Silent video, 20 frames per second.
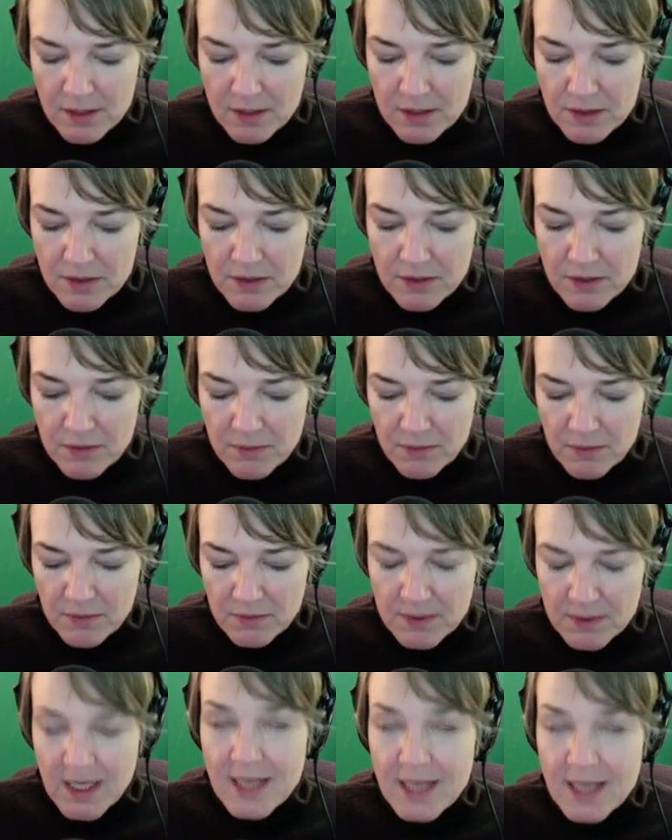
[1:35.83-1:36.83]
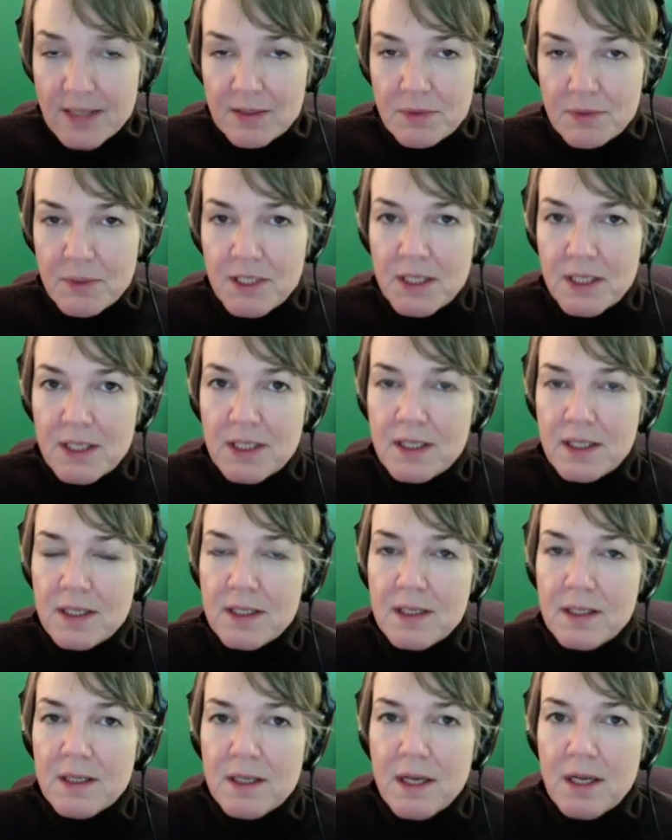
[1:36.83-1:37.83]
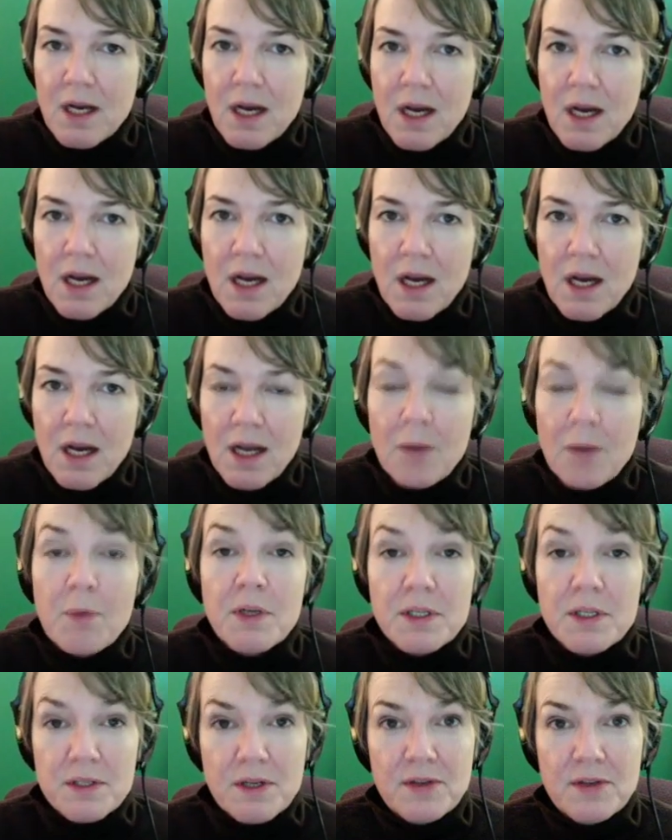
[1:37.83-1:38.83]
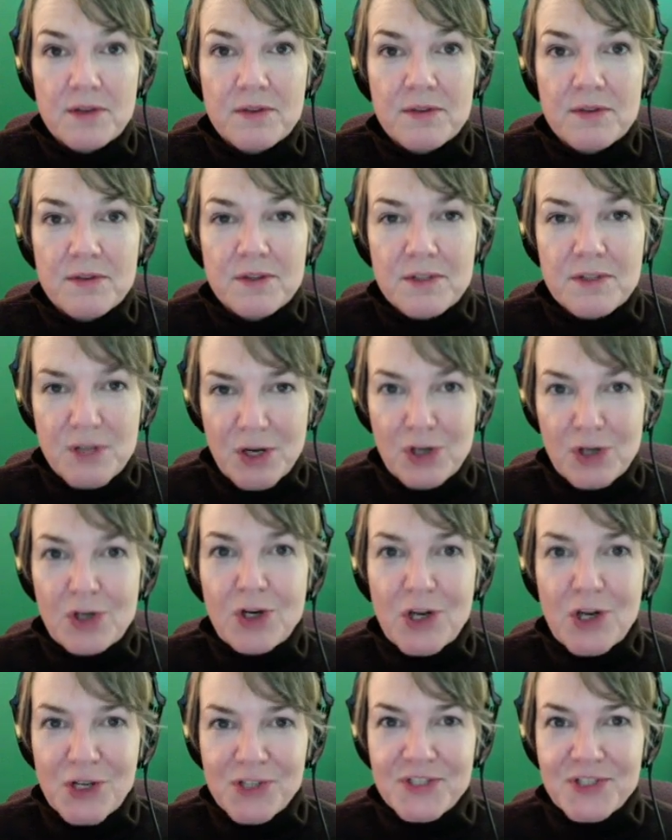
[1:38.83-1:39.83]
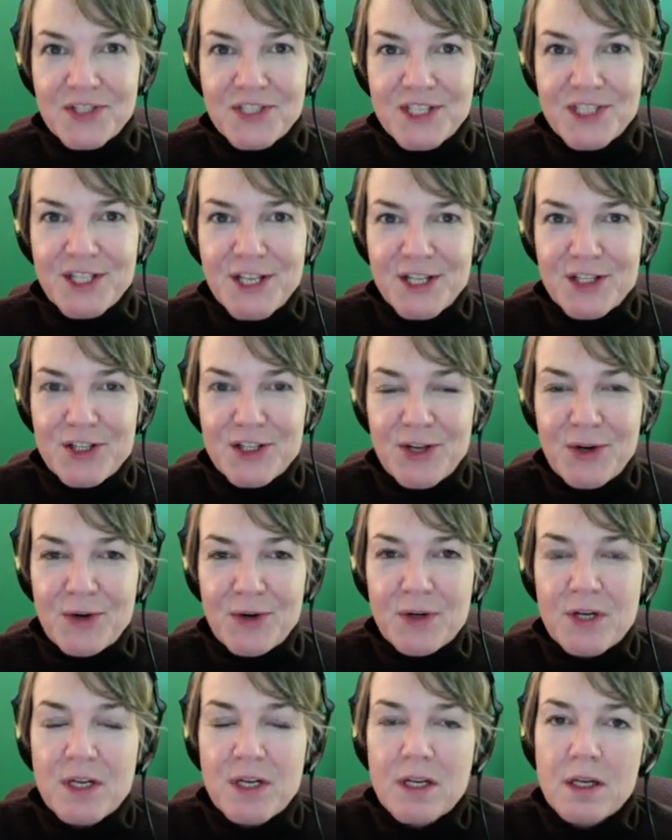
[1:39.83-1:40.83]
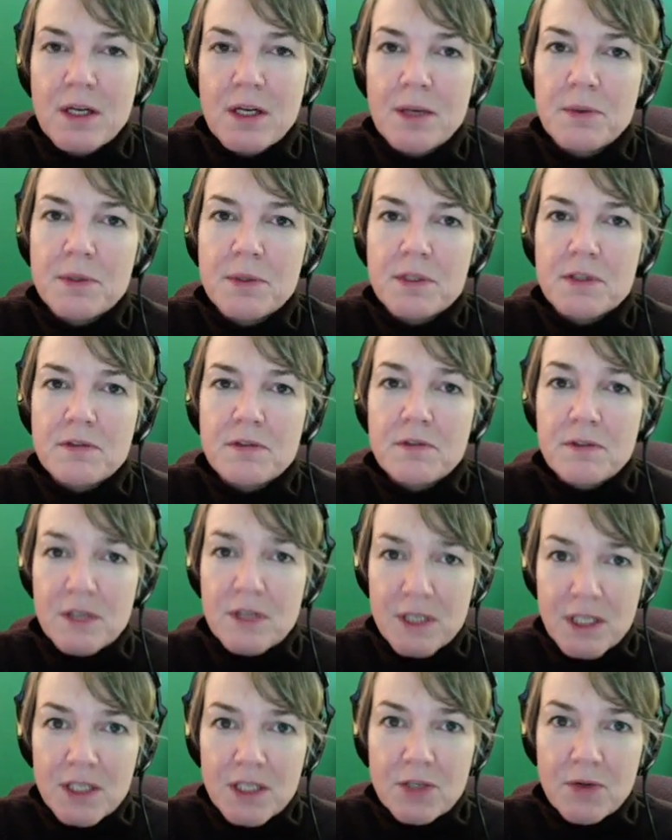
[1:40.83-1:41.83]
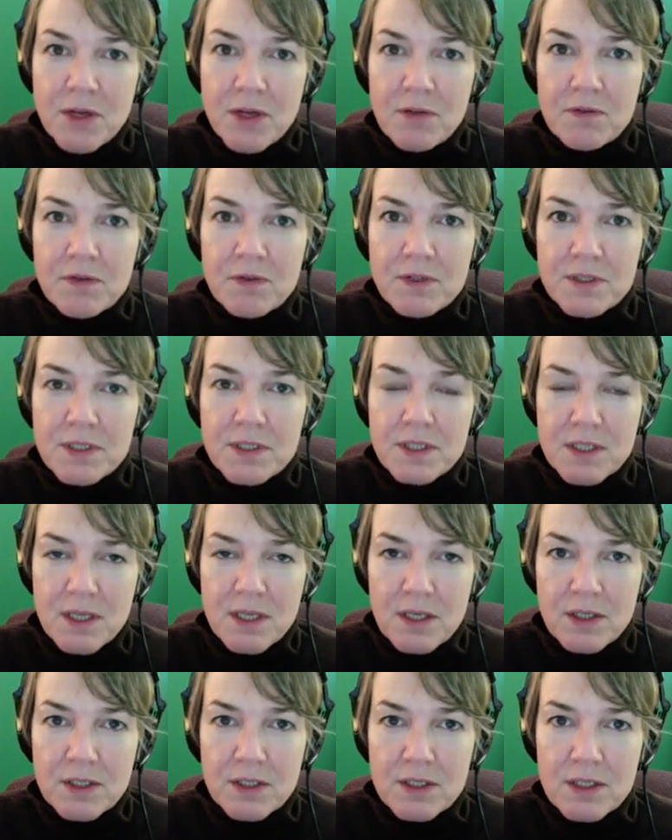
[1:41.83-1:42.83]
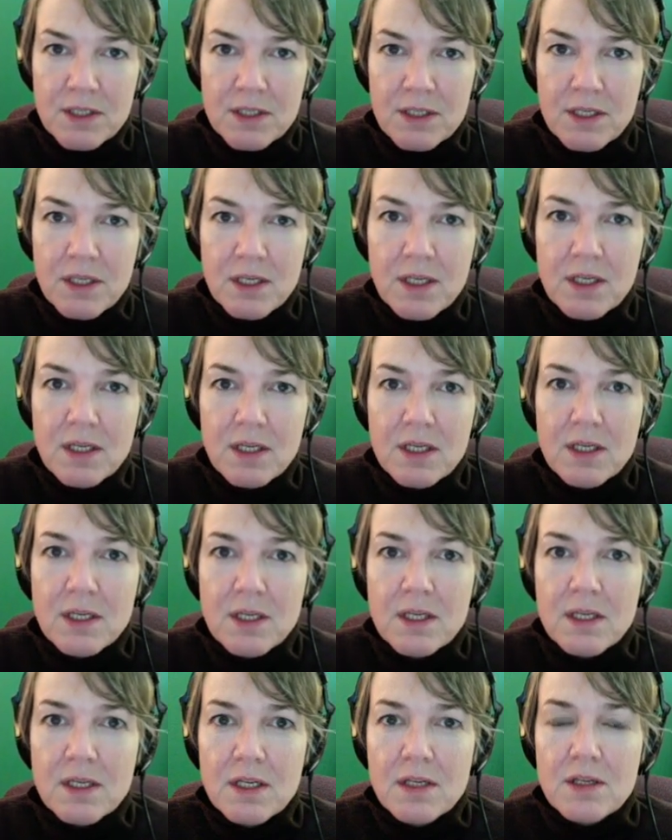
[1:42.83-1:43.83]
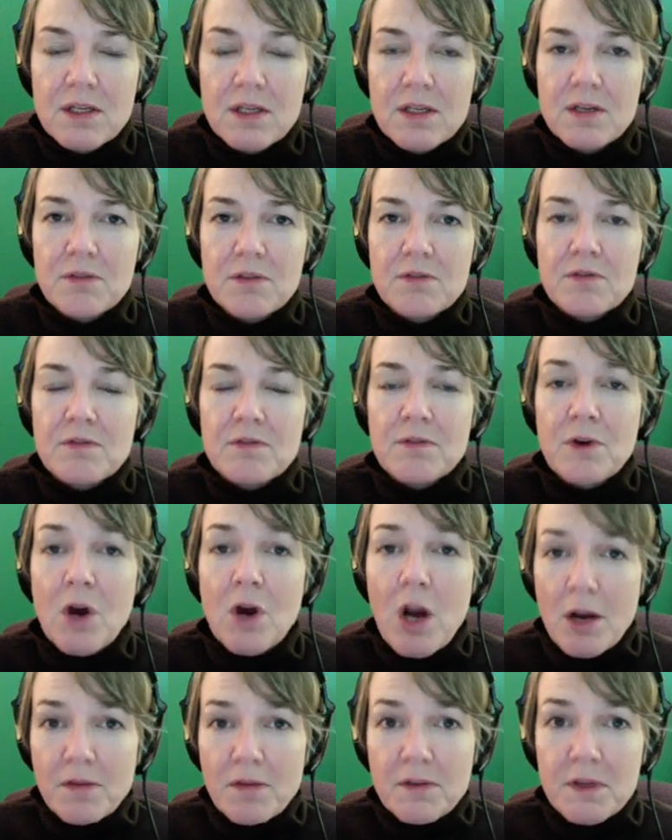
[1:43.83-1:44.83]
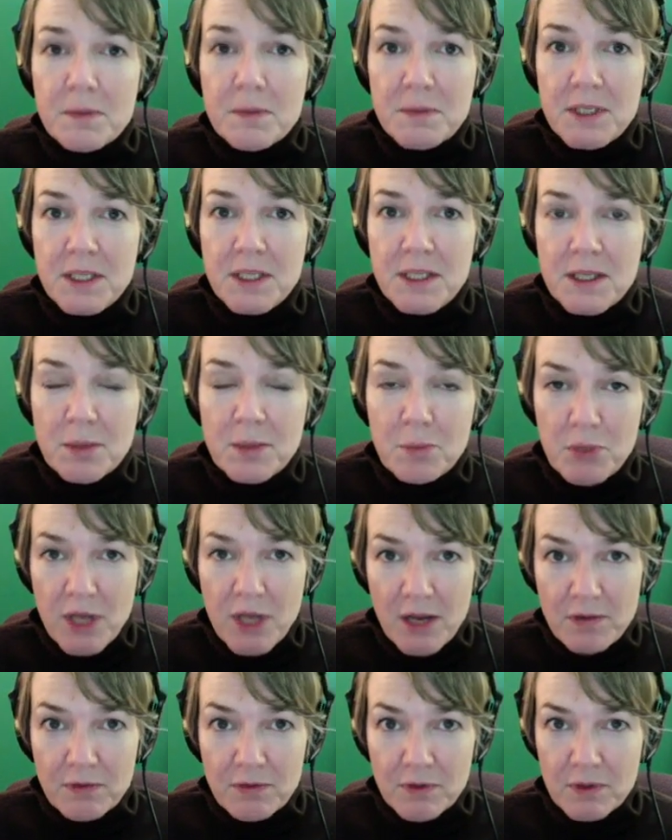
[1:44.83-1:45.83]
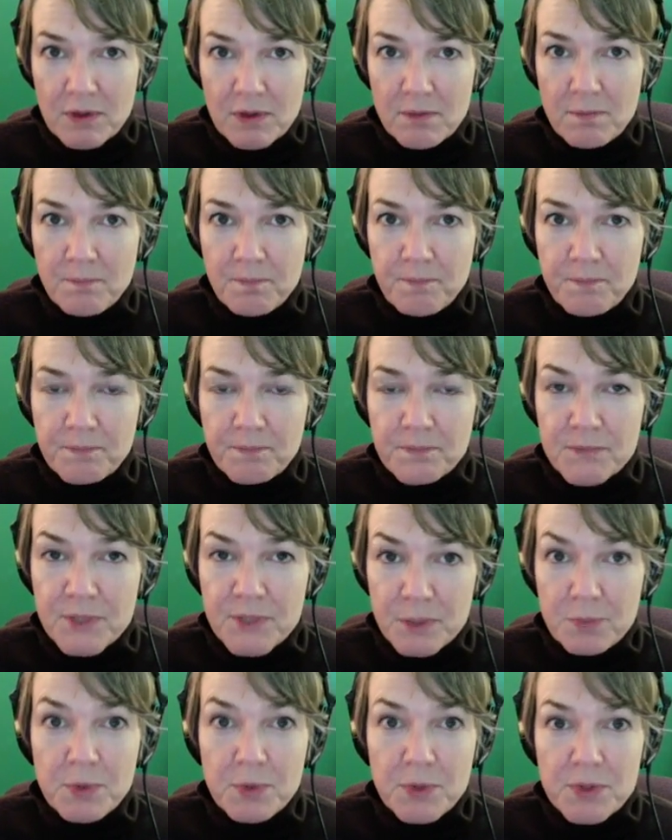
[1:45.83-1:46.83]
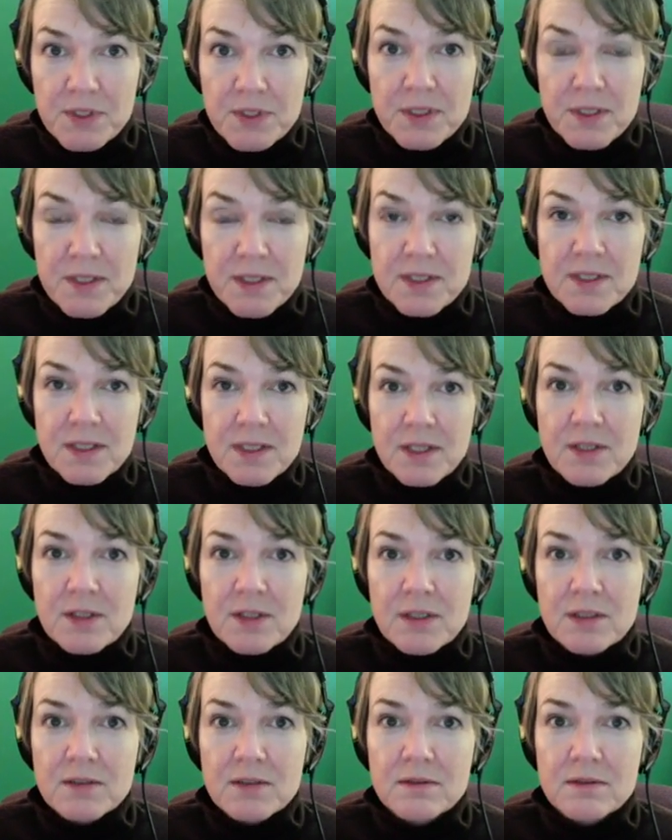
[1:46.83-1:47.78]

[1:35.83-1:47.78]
So last week, I went on the Tucker Carlson Tonight Show, and I was very grateful to Tucker for offering me a platform to boost this signal.